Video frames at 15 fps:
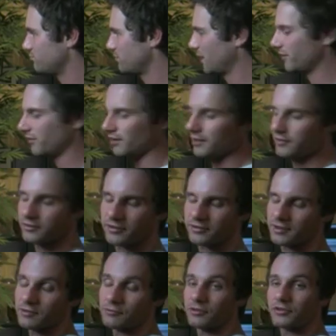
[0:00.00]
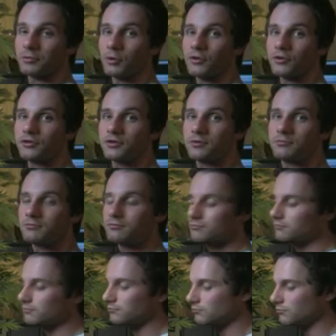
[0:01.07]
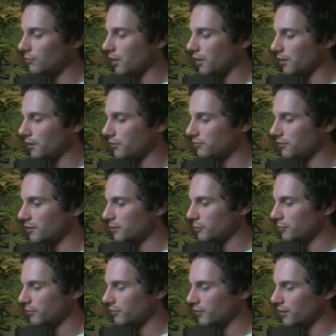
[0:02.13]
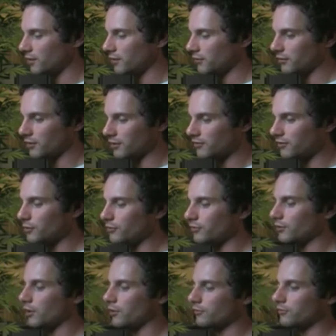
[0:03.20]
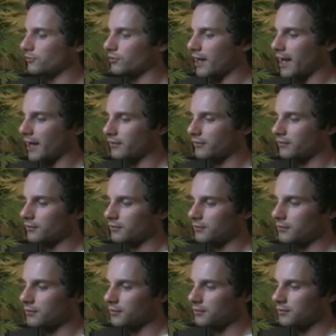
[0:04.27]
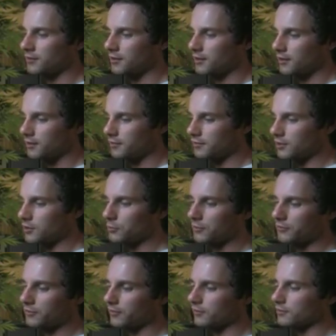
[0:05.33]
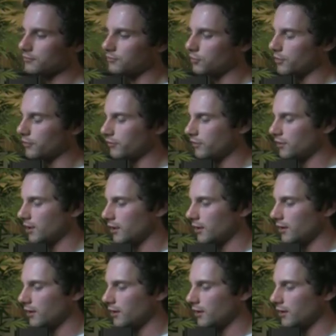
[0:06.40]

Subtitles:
basically it just didn't respond well enough. It was kind of too slow to react to the nuances in the voice.